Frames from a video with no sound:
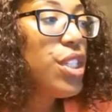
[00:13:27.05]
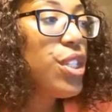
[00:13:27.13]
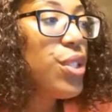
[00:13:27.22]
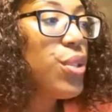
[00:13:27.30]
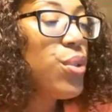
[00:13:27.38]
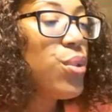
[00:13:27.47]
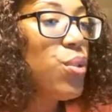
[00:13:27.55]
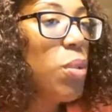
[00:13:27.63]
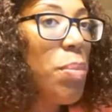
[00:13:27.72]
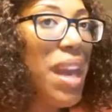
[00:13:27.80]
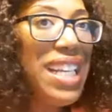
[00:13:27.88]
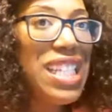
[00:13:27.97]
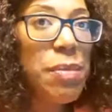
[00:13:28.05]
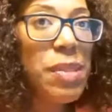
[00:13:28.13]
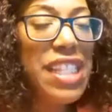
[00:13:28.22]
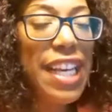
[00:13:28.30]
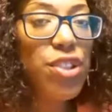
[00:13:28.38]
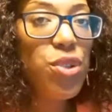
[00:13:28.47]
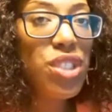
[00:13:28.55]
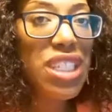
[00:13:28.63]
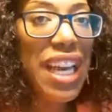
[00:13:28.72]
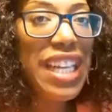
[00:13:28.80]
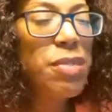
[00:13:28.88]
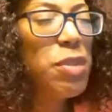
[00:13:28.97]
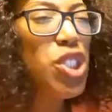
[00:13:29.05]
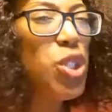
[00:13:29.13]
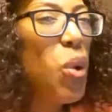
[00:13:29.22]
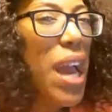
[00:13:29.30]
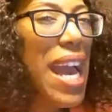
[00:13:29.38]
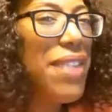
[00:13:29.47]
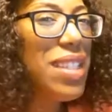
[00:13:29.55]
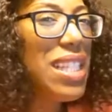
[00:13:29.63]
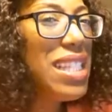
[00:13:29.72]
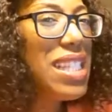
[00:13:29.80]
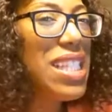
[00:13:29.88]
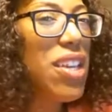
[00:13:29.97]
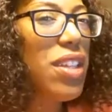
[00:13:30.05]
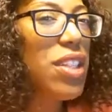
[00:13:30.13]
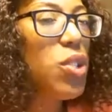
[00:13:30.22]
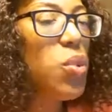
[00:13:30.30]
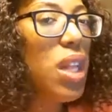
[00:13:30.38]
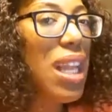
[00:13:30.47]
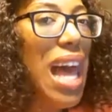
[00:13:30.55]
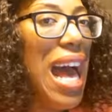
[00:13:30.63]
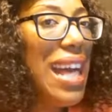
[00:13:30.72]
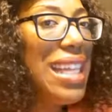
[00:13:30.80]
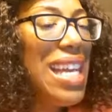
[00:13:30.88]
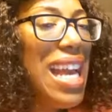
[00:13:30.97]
to make substantial change, but you don't have to necessarily do a lot.